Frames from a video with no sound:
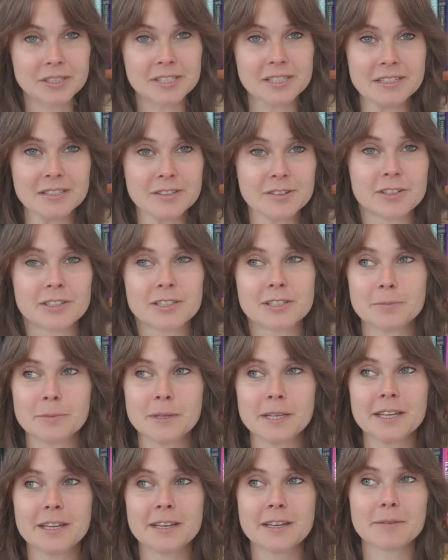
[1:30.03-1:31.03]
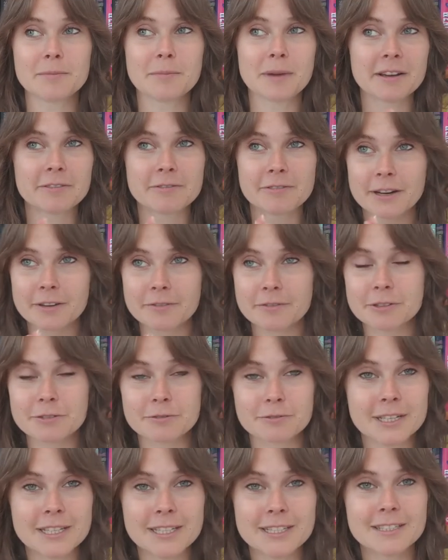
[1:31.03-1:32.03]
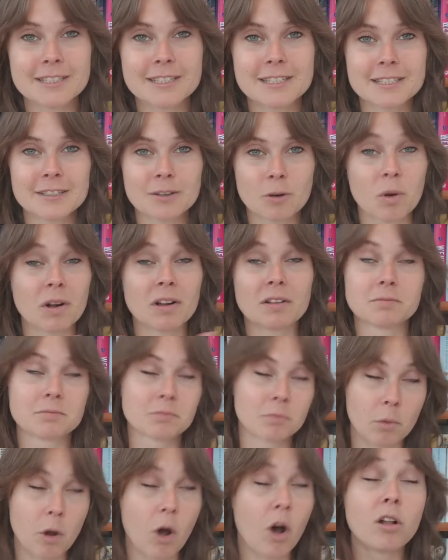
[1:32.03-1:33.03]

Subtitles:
This is going to be my favorite reads, well,